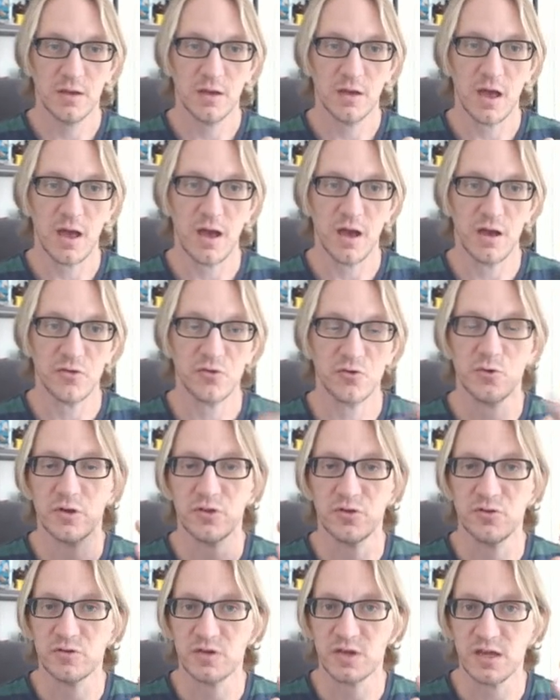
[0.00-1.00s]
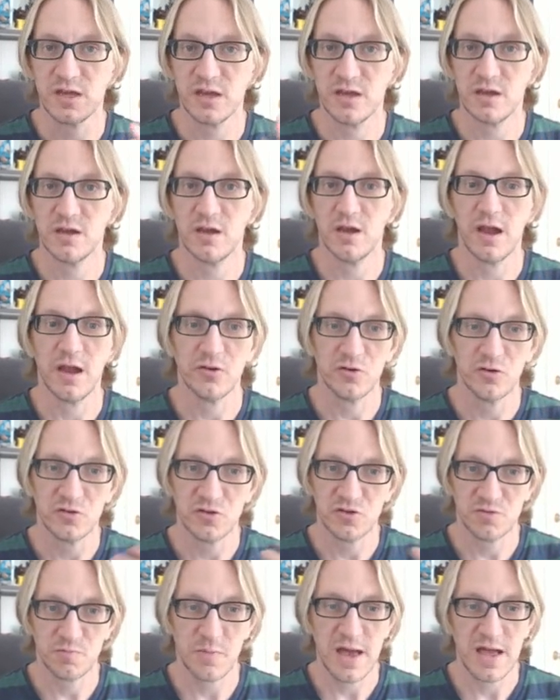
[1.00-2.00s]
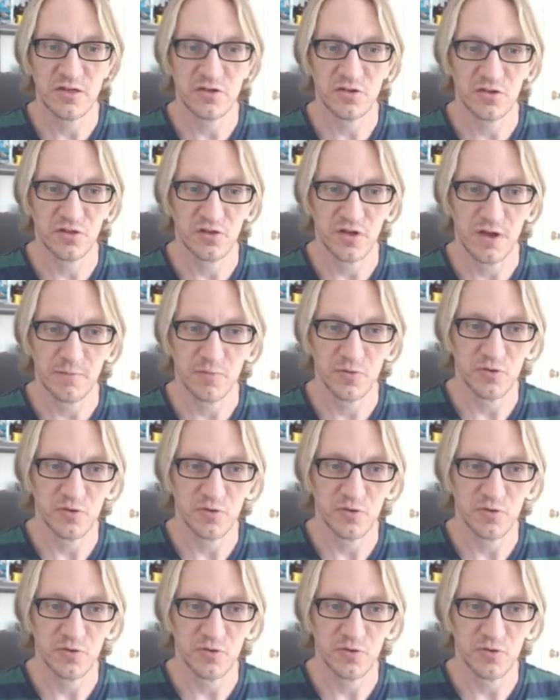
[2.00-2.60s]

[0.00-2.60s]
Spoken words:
JoyToKey, and you're just matching this up.